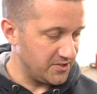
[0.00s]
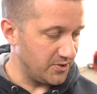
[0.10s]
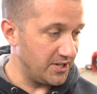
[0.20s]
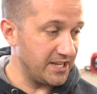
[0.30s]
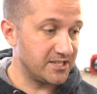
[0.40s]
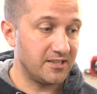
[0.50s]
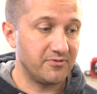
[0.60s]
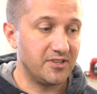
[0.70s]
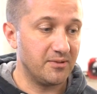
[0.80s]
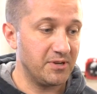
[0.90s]
So all that
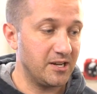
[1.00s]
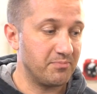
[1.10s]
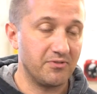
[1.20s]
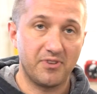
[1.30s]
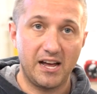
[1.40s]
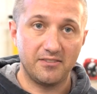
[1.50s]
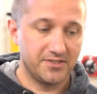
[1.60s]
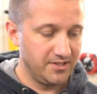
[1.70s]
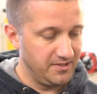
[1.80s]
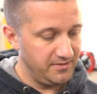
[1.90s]
stuff gumming up your
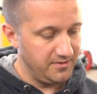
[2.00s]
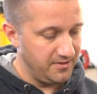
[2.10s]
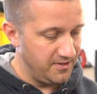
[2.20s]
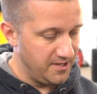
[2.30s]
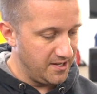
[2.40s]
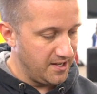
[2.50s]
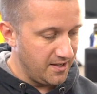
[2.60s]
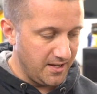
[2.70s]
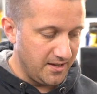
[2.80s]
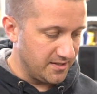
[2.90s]
valves,
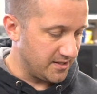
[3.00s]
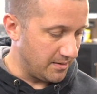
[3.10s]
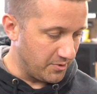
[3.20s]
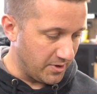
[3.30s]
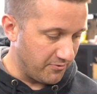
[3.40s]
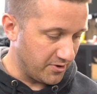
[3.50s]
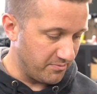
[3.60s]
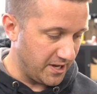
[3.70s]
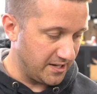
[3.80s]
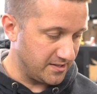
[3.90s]
it's coming right
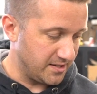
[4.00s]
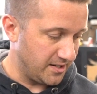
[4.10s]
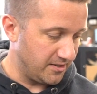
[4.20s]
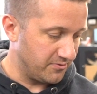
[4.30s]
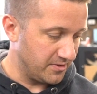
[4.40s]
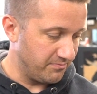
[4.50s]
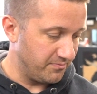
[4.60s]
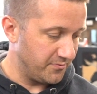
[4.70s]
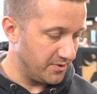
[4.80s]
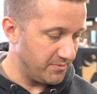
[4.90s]
from that, uh, from,
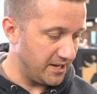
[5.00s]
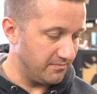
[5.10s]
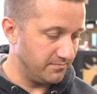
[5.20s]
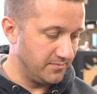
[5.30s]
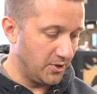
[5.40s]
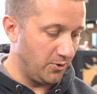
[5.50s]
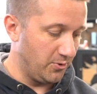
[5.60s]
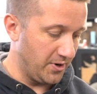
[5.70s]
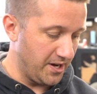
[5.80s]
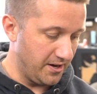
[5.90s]
from that
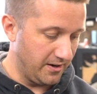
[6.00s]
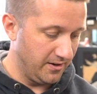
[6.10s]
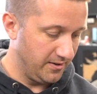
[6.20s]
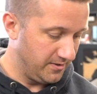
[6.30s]
hole right here.